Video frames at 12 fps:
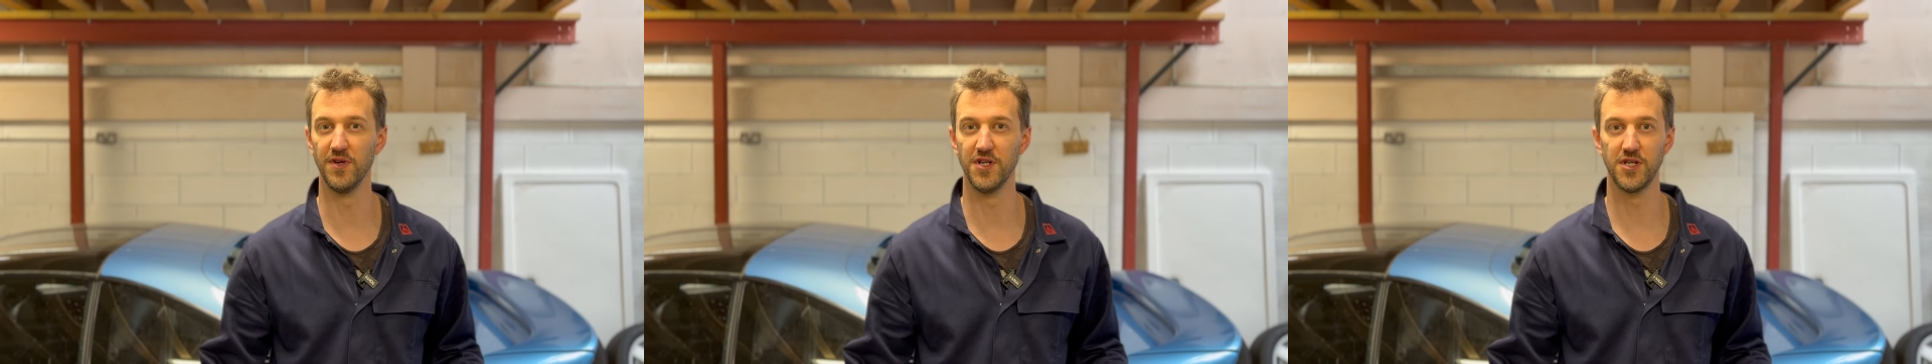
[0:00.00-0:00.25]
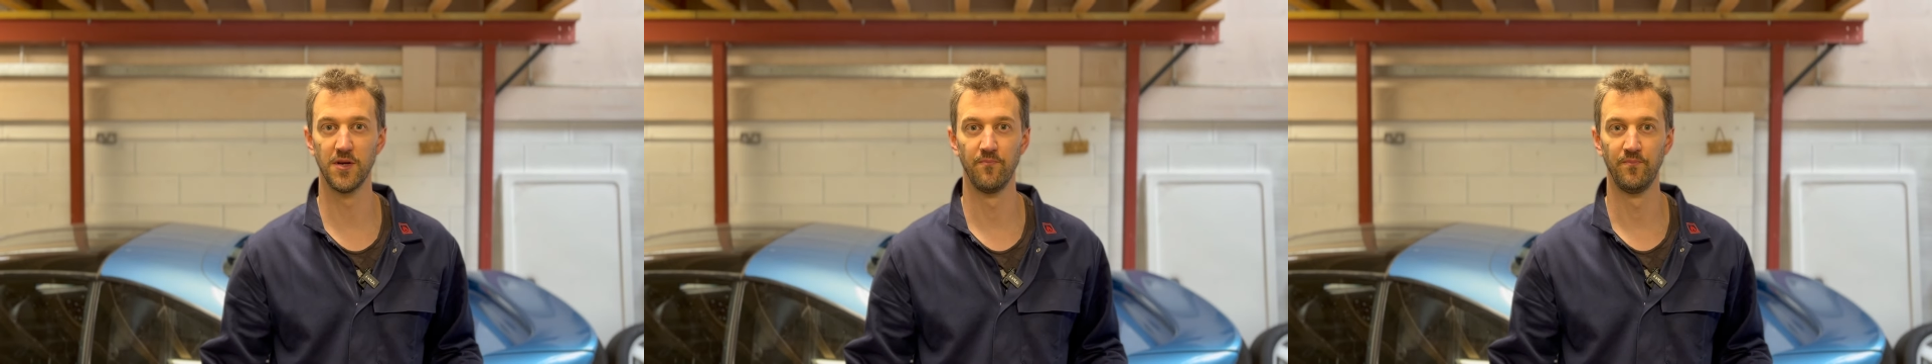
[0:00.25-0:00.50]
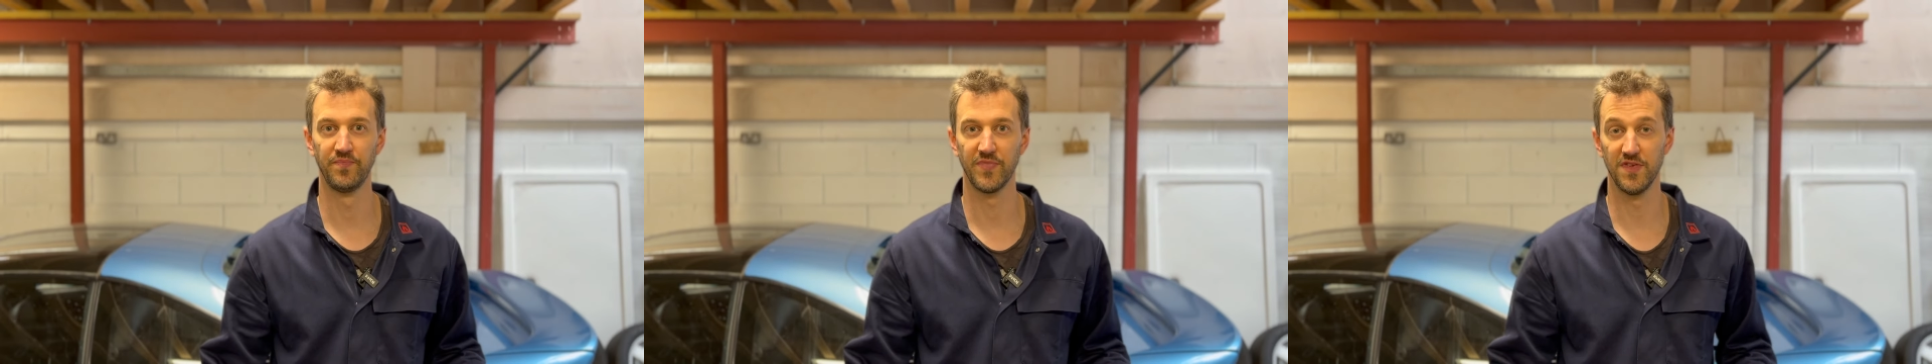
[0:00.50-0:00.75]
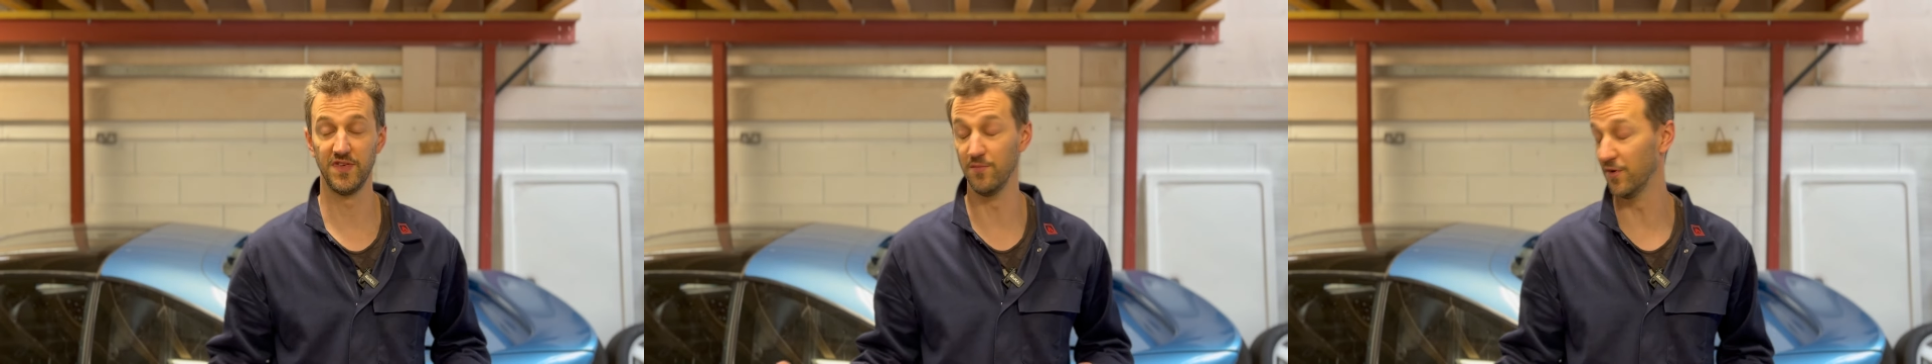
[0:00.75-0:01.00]
which
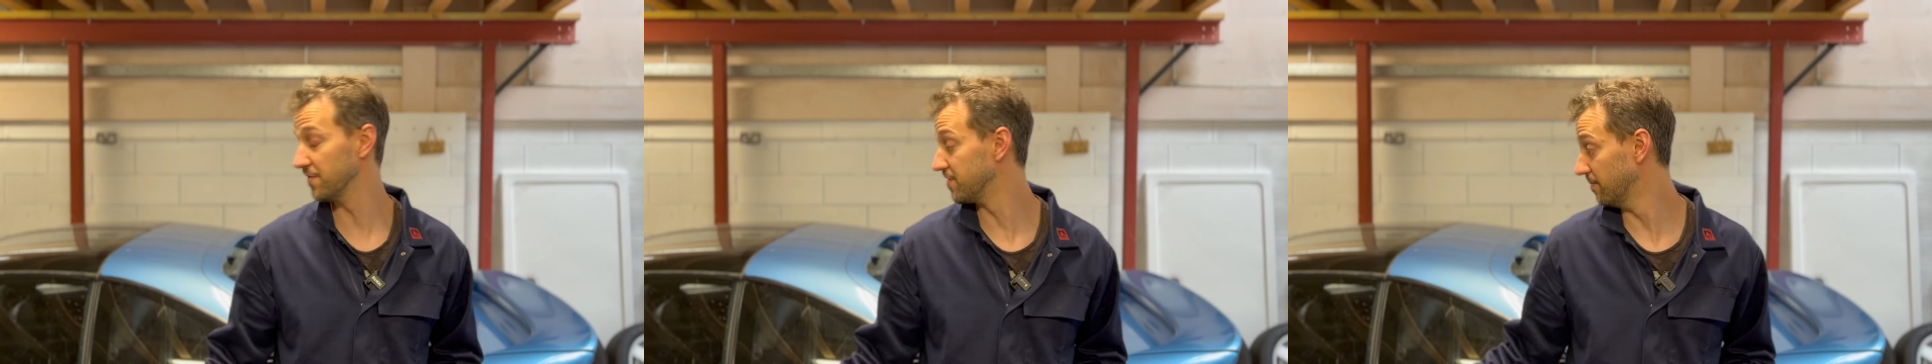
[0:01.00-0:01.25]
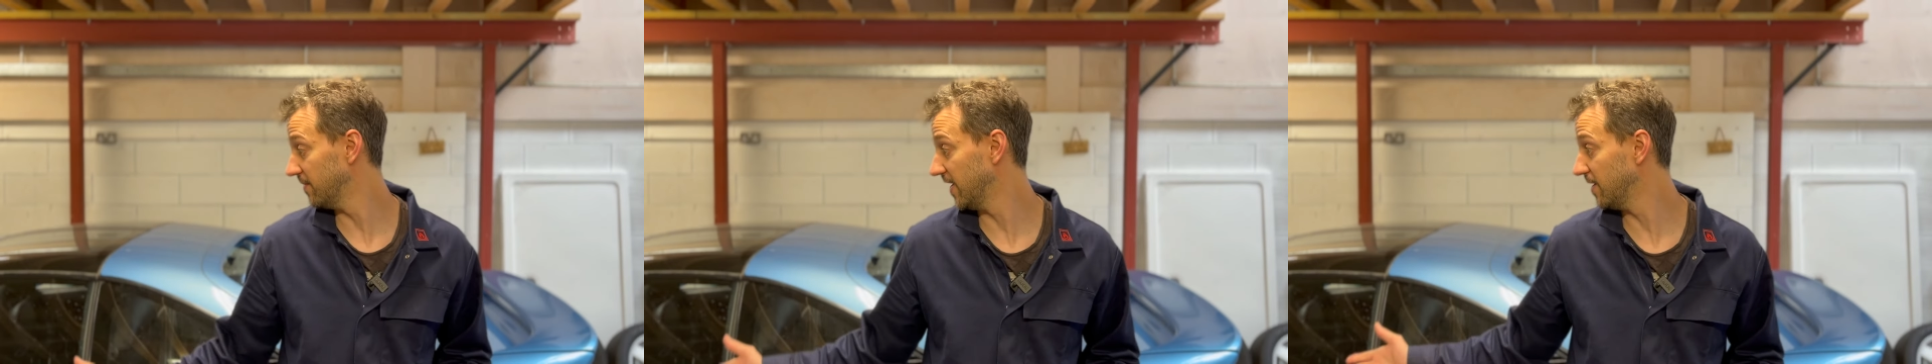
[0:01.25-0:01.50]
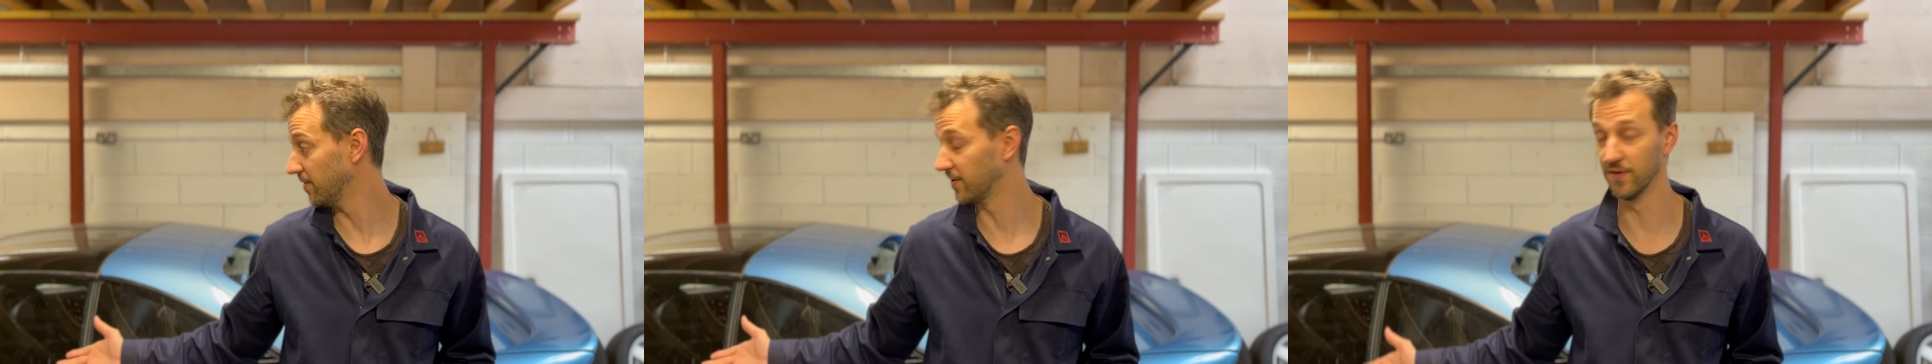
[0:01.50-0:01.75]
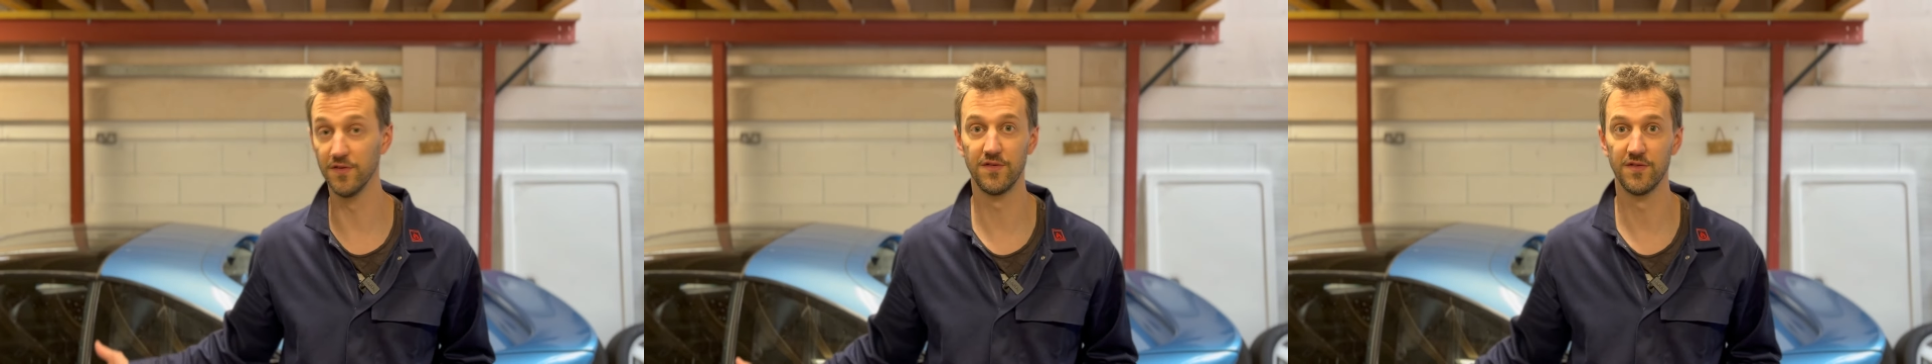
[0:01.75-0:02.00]
seemed odd to me
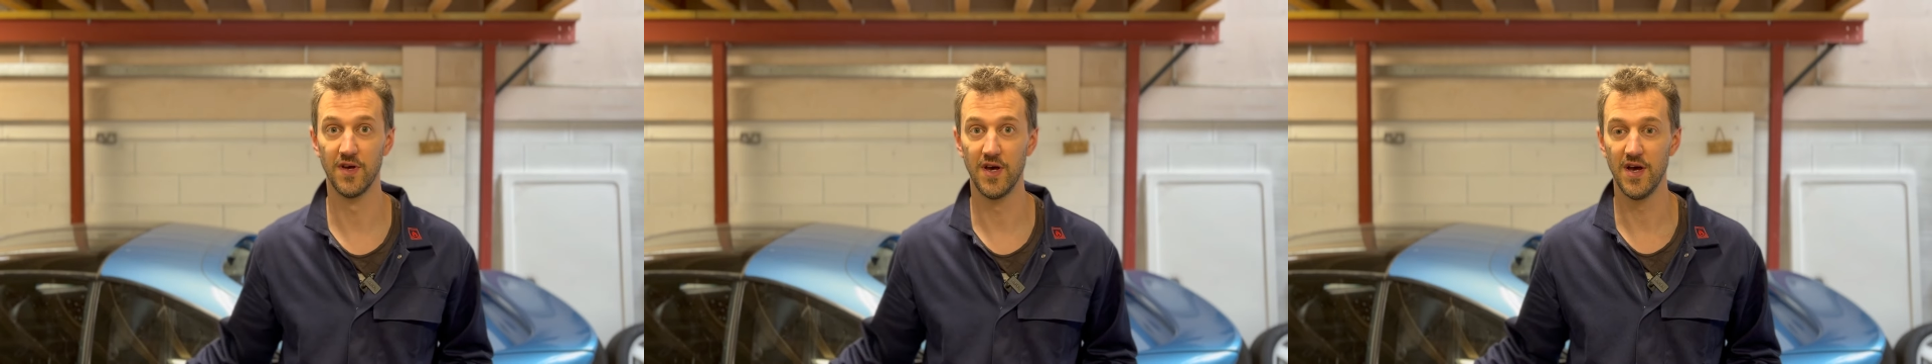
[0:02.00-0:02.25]
because